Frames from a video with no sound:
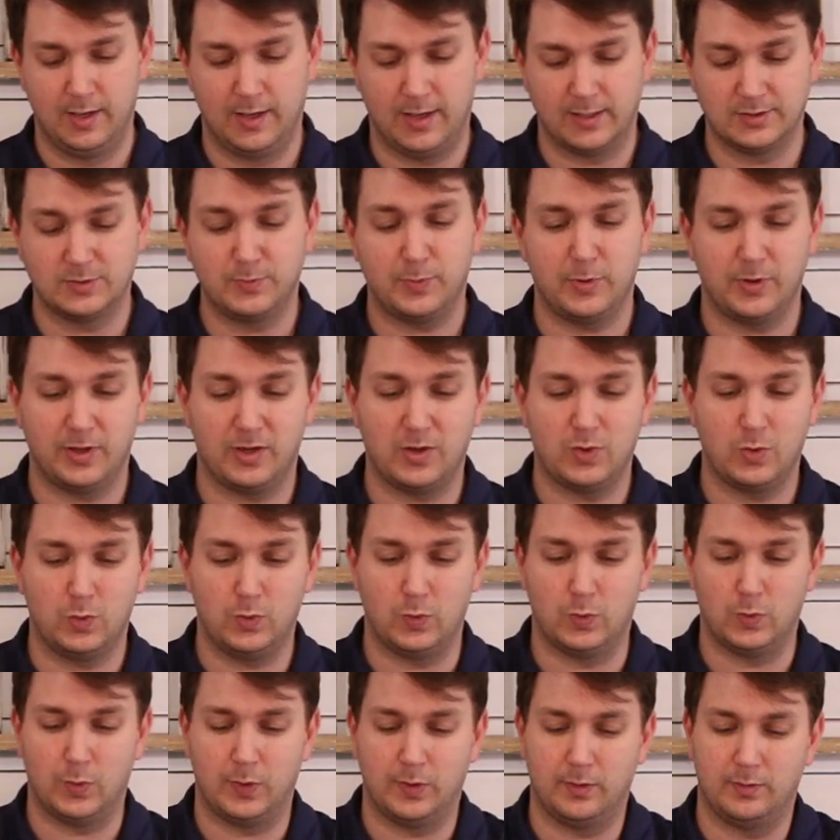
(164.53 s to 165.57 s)
That's pretty
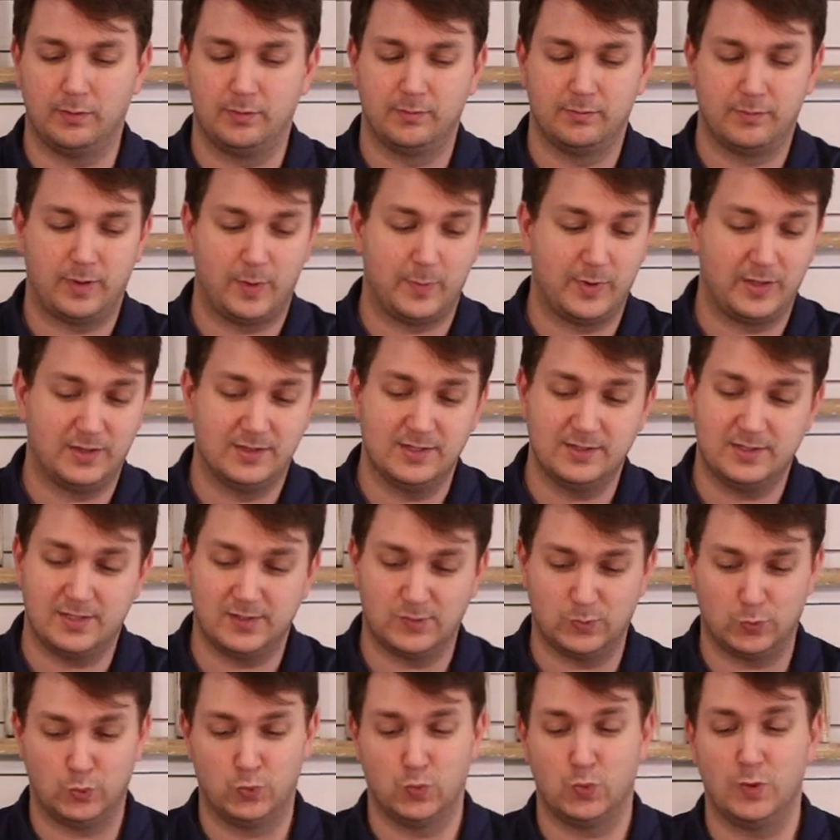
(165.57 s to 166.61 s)
cool. I mean, this
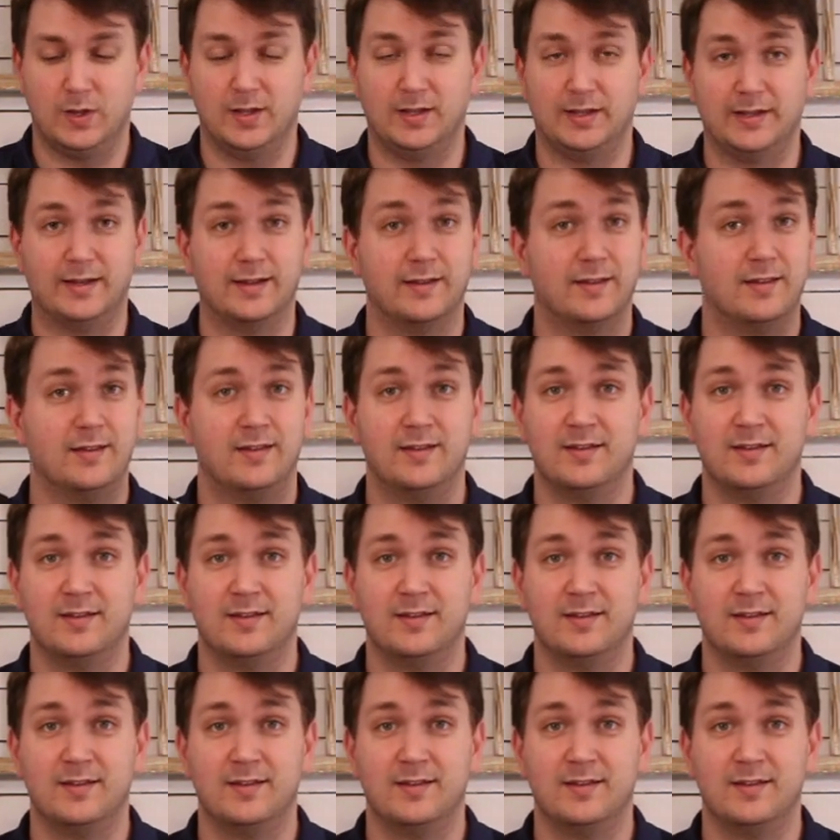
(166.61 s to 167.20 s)
is really